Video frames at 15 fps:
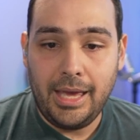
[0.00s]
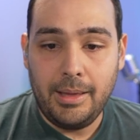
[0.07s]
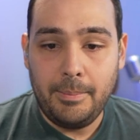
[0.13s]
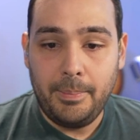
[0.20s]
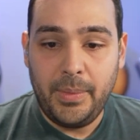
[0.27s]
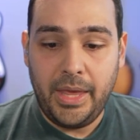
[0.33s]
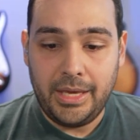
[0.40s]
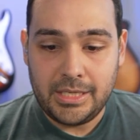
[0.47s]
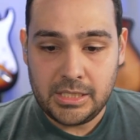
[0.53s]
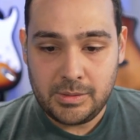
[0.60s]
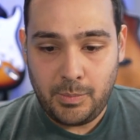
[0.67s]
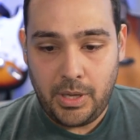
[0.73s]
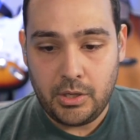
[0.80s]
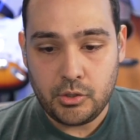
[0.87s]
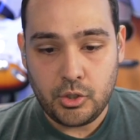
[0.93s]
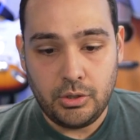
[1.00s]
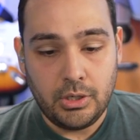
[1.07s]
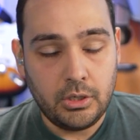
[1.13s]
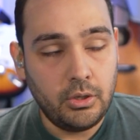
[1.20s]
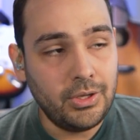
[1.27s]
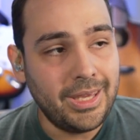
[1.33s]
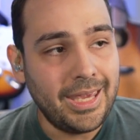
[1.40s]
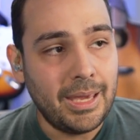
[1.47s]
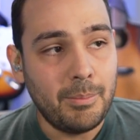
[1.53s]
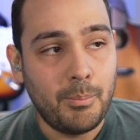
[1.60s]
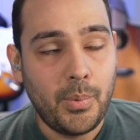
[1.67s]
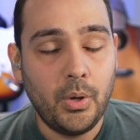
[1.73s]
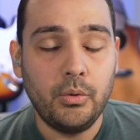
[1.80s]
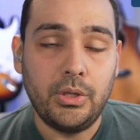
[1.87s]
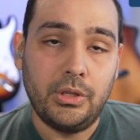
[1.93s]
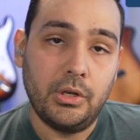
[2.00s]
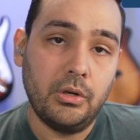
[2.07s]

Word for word: at expansion. They're looking at building.